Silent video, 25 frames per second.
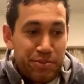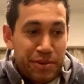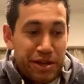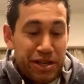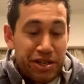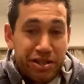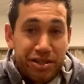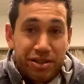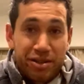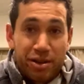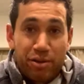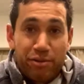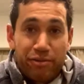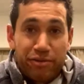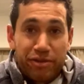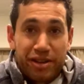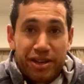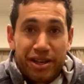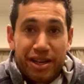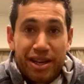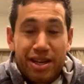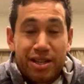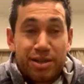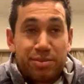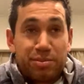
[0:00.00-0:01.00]
matches hopefully
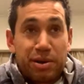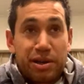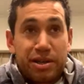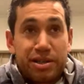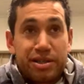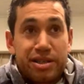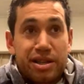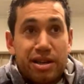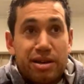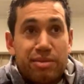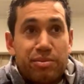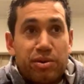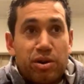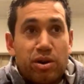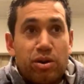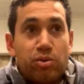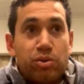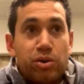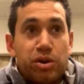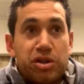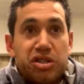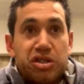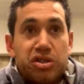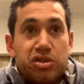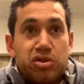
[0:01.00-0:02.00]
against Pakistan, but I
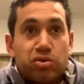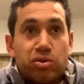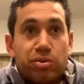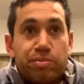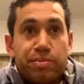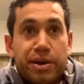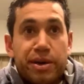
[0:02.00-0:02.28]
always enjoy